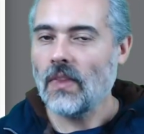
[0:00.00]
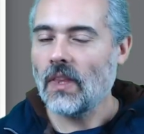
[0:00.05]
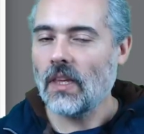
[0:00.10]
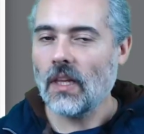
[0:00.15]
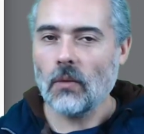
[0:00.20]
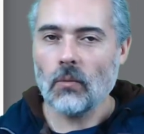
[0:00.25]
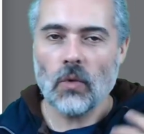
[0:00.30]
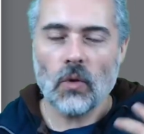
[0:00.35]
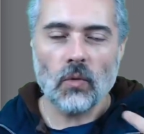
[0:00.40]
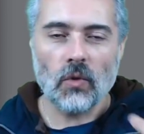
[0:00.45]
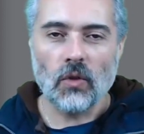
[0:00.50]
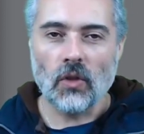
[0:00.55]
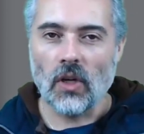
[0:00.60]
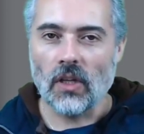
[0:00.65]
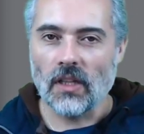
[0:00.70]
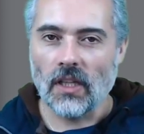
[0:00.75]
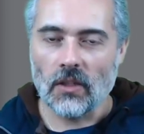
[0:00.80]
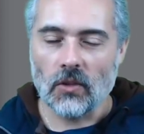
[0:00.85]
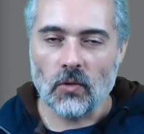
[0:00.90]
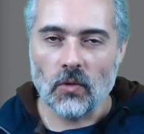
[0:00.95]
and we were not
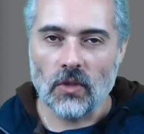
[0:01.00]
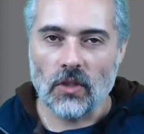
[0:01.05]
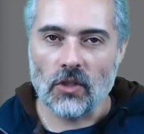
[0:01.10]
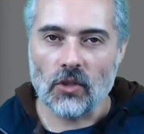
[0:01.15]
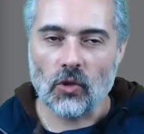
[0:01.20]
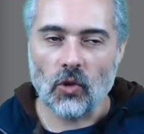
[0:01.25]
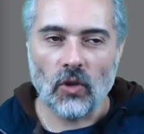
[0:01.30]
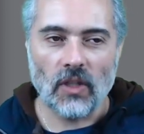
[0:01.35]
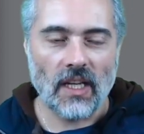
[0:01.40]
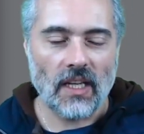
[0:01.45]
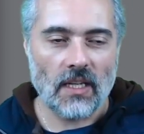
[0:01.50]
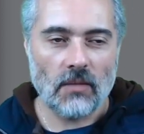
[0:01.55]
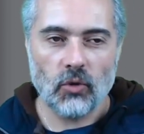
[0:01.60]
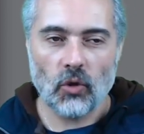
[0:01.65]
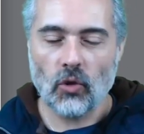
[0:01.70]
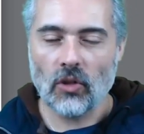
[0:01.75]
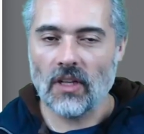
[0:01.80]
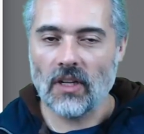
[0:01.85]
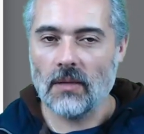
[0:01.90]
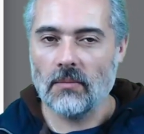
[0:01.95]
allowed to install any
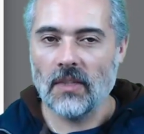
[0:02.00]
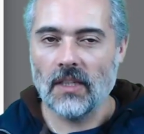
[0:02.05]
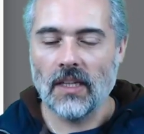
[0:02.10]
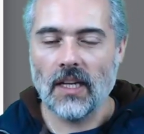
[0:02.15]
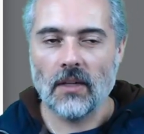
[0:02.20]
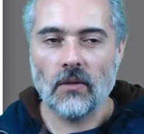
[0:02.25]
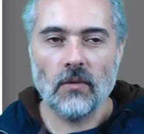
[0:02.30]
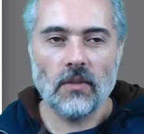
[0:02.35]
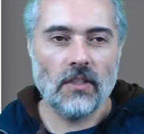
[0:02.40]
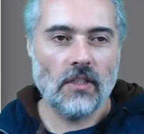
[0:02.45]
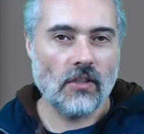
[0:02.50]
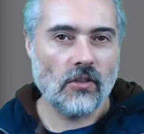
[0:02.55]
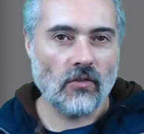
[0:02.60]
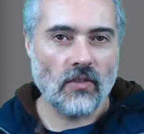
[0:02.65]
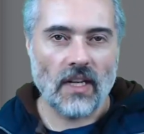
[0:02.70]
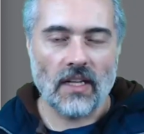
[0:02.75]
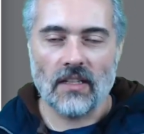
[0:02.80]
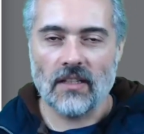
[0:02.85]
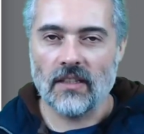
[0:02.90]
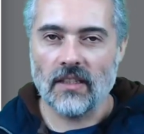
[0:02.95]
programming languages or
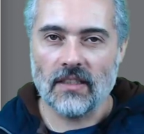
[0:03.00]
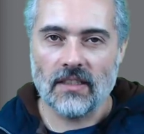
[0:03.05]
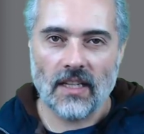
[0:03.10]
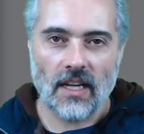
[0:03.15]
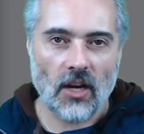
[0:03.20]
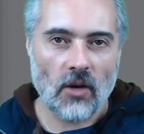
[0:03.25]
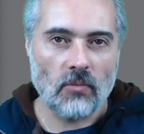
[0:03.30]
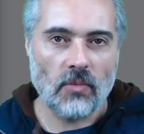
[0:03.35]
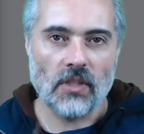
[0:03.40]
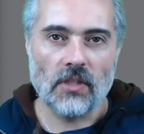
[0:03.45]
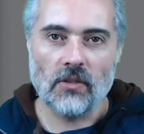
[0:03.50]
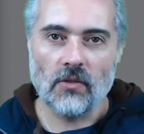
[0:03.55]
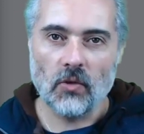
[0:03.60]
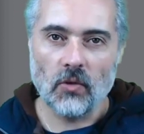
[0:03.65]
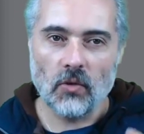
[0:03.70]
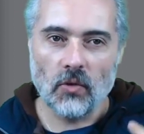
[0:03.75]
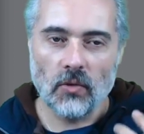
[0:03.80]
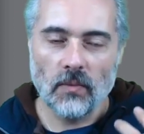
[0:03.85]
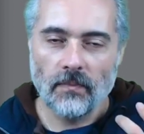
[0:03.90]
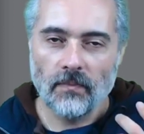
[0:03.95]
anything to help us
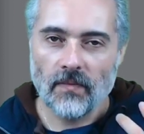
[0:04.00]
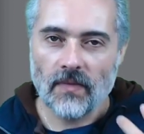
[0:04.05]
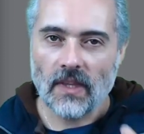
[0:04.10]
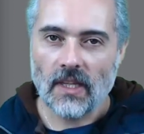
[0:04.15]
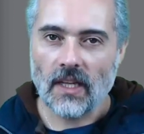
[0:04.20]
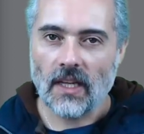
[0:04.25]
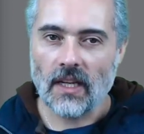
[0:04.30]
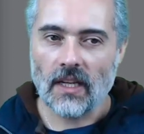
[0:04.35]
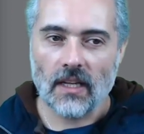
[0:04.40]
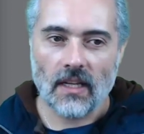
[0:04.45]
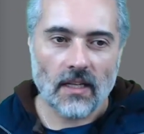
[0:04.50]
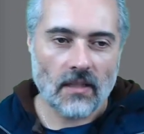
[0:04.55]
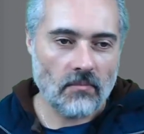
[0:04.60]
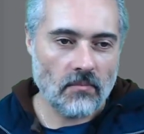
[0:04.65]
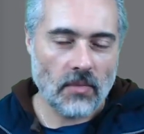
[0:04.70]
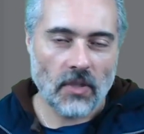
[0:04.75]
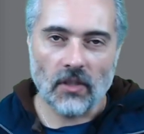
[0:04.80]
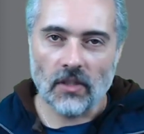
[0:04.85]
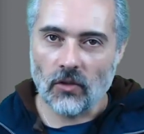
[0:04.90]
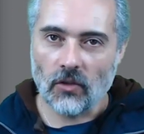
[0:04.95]
do uh,
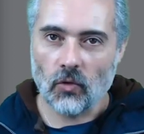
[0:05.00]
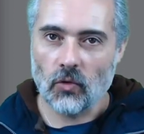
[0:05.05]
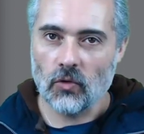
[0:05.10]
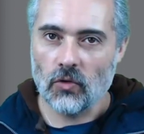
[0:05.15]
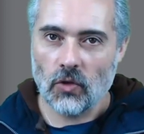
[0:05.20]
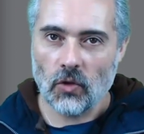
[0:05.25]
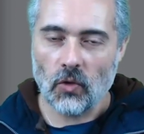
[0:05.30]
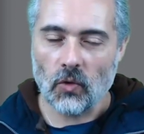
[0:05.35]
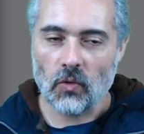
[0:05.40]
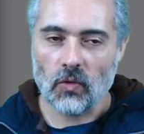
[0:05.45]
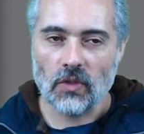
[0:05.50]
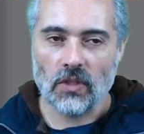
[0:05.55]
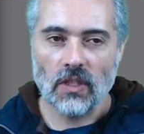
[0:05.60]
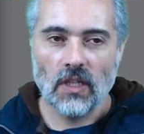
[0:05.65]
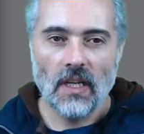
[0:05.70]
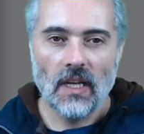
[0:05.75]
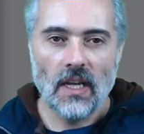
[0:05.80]
build our own tools.